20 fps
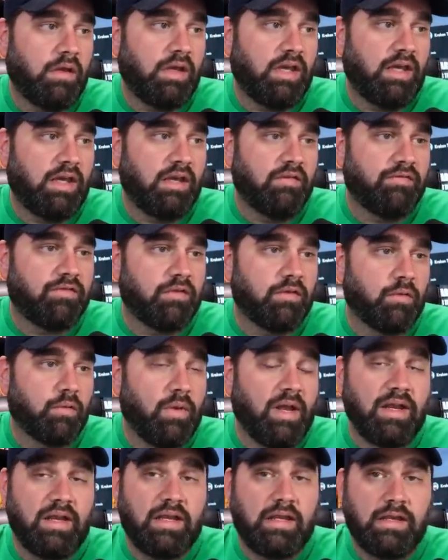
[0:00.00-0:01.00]
And if they're
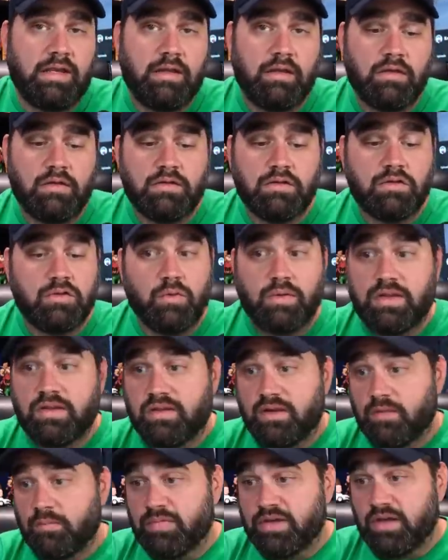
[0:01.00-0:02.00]
ready to do
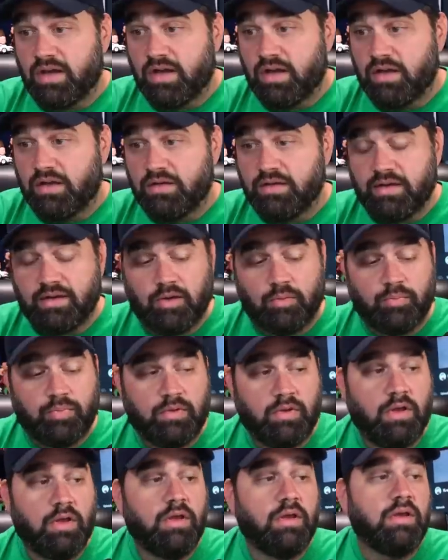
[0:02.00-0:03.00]
anything beyond to help